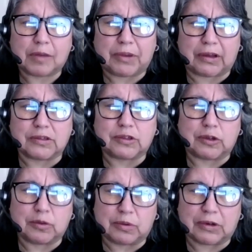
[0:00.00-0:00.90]
because
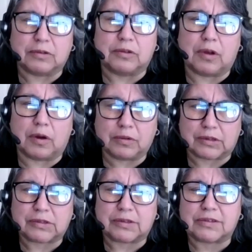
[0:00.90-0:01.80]
you will notice the